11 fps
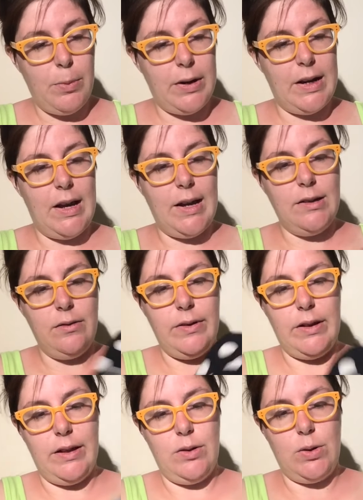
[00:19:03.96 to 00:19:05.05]
but I do
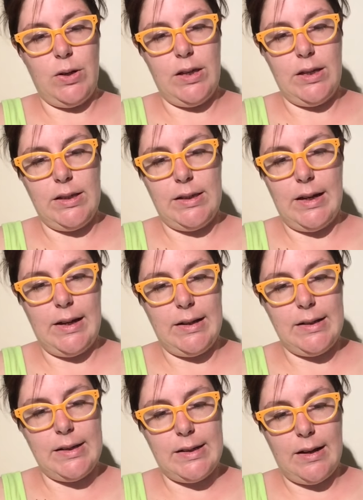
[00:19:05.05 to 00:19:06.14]
really enjoy this
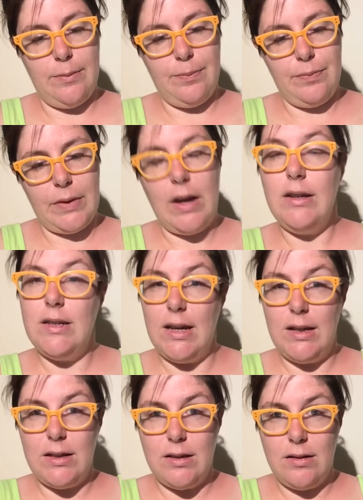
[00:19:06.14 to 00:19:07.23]
as a
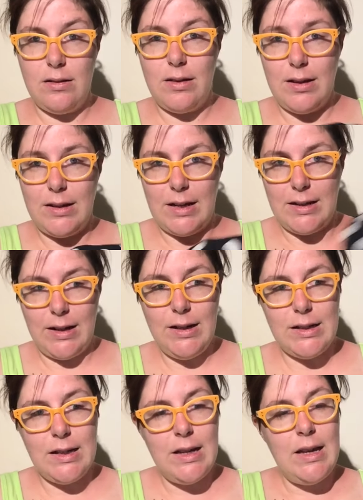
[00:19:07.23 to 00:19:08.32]
date
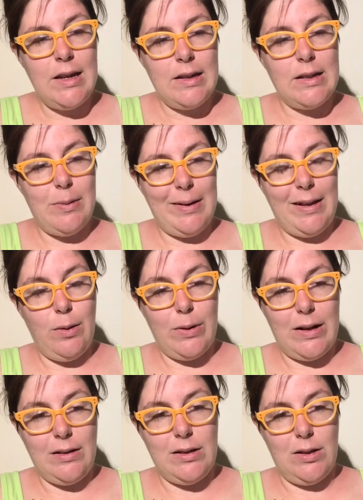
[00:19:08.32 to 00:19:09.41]
night. Typically
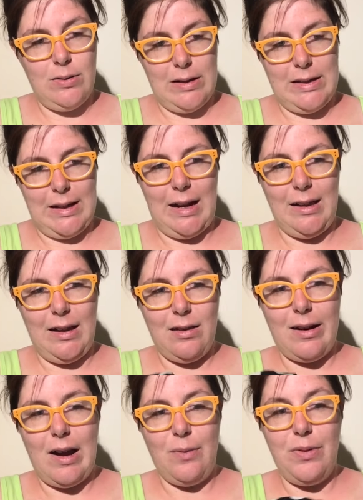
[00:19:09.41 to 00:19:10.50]
what I'll do is I'll
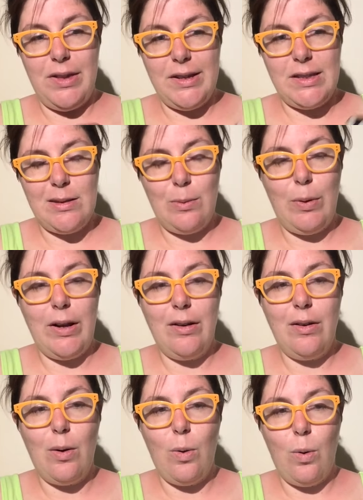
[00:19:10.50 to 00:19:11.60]
either have this
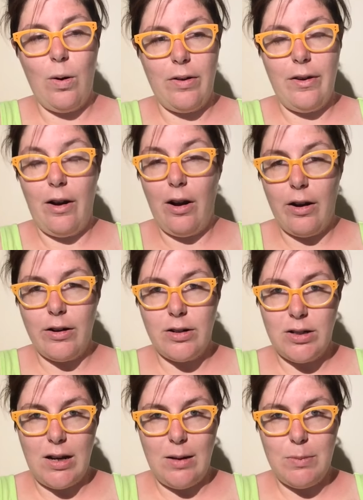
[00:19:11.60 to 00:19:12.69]
one or the
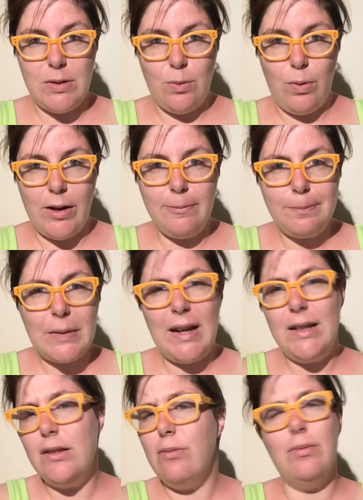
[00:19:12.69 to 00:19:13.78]
heart-shaped one.
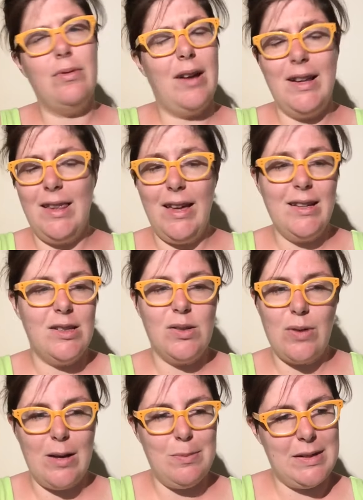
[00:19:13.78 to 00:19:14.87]
I like
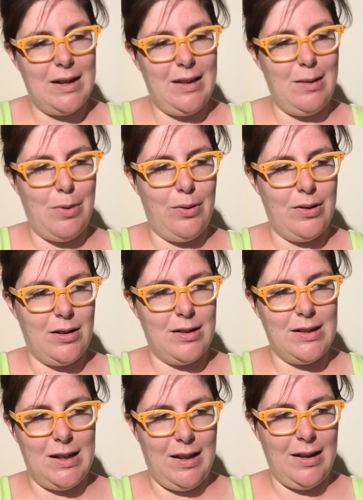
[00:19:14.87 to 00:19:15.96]
stripes, I like polka
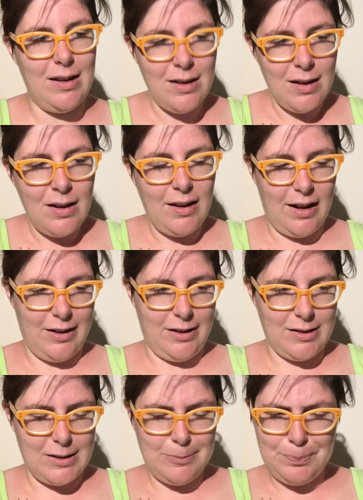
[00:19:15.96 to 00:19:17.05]
dots, I like
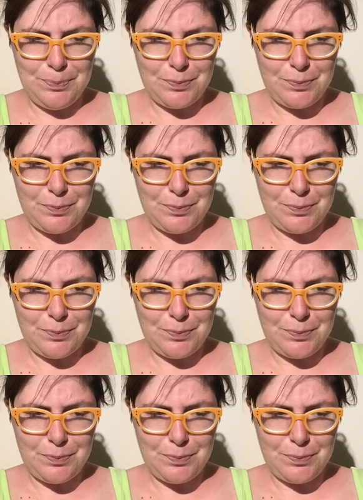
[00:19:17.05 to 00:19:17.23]
colors.